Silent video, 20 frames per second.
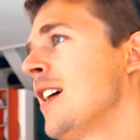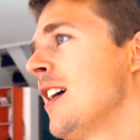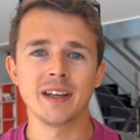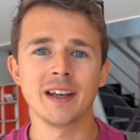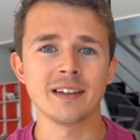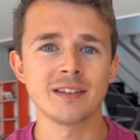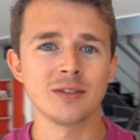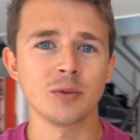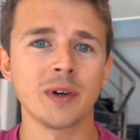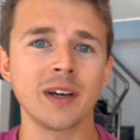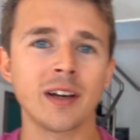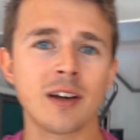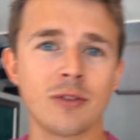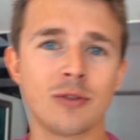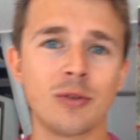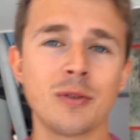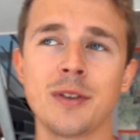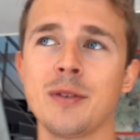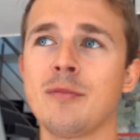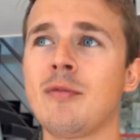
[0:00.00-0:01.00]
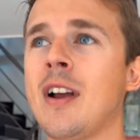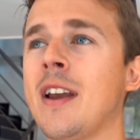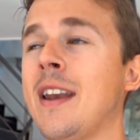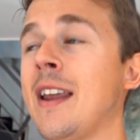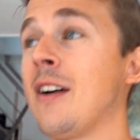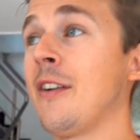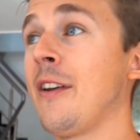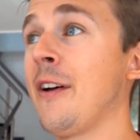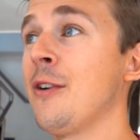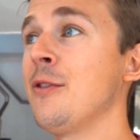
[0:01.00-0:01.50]
But yeah, so we're going to talk to them right
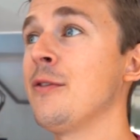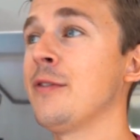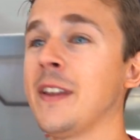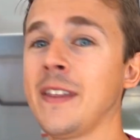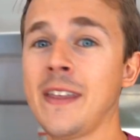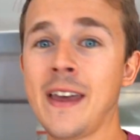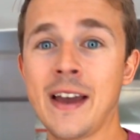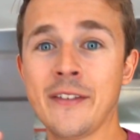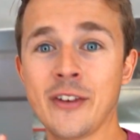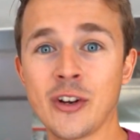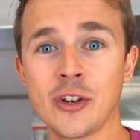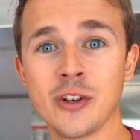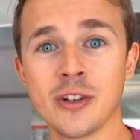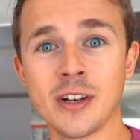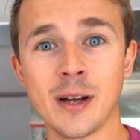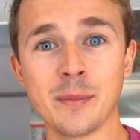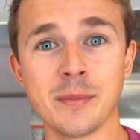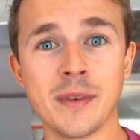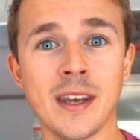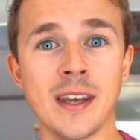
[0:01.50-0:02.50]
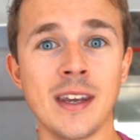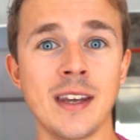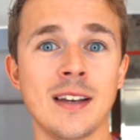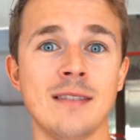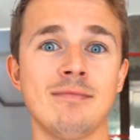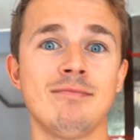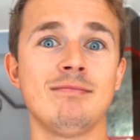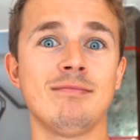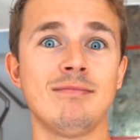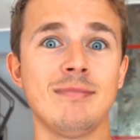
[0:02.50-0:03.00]
now, and hopefully they have a good
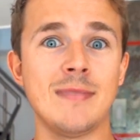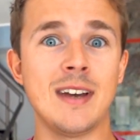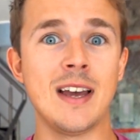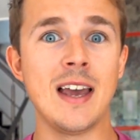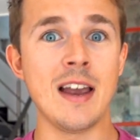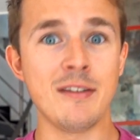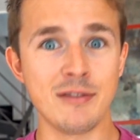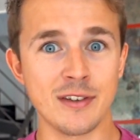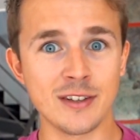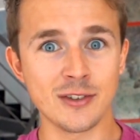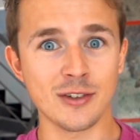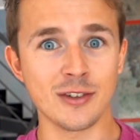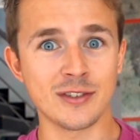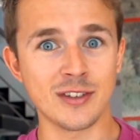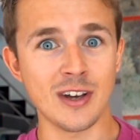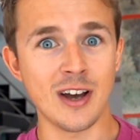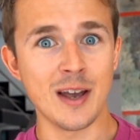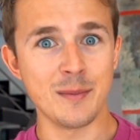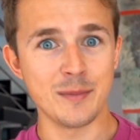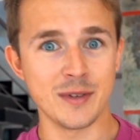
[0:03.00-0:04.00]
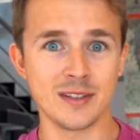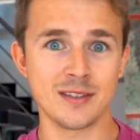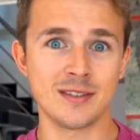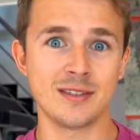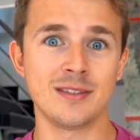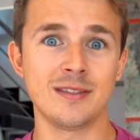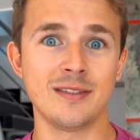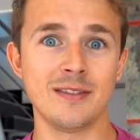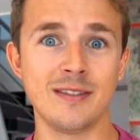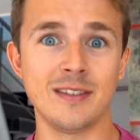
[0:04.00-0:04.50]
update. Everything's on time
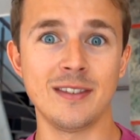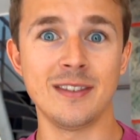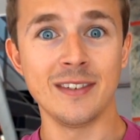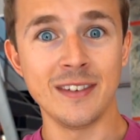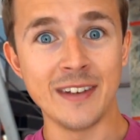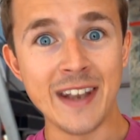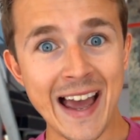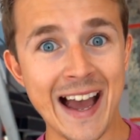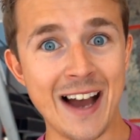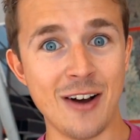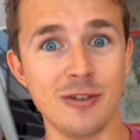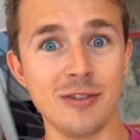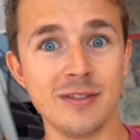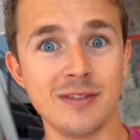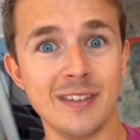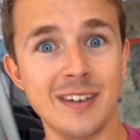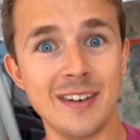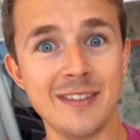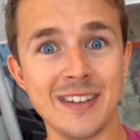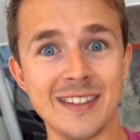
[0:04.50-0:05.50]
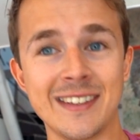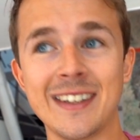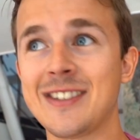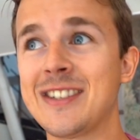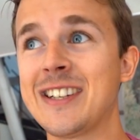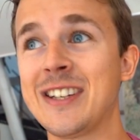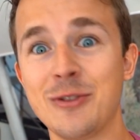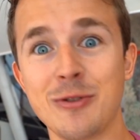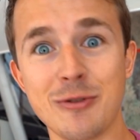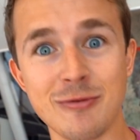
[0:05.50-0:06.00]
now. I think it's
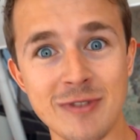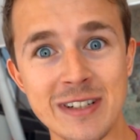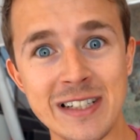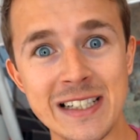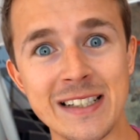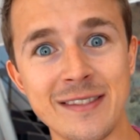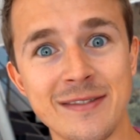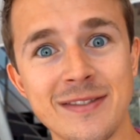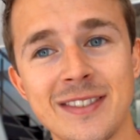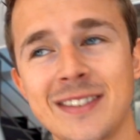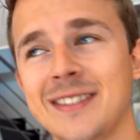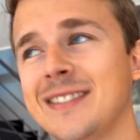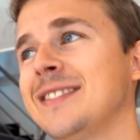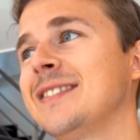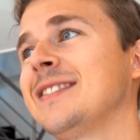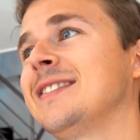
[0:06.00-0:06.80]
actually going to